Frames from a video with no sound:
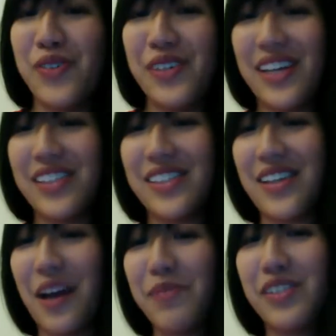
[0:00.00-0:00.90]
and
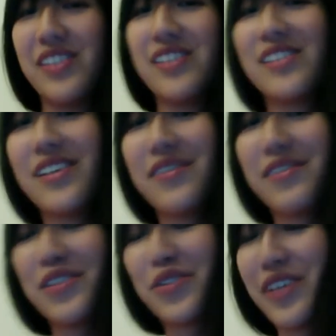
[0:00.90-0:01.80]
synopsis of the
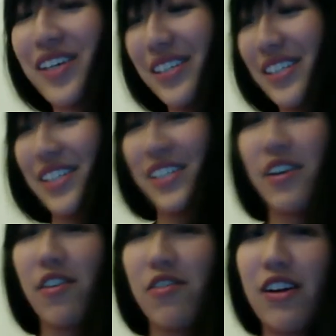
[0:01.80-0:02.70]
story. Go,
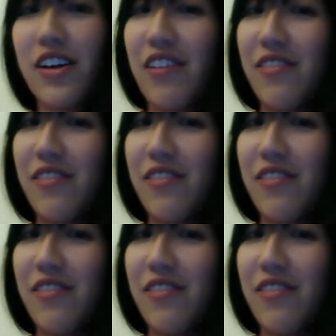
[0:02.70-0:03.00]
Qual, go.